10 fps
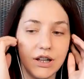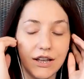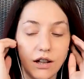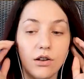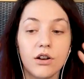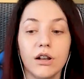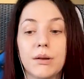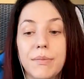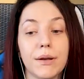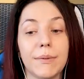It
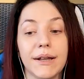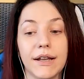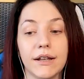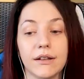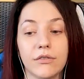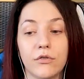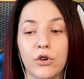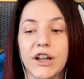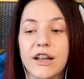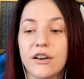literally made my day.
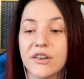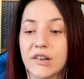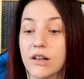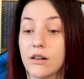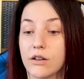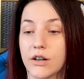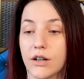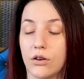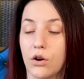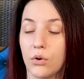3 years in
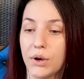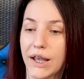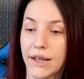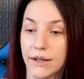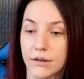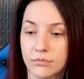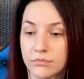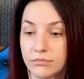literal. Okay.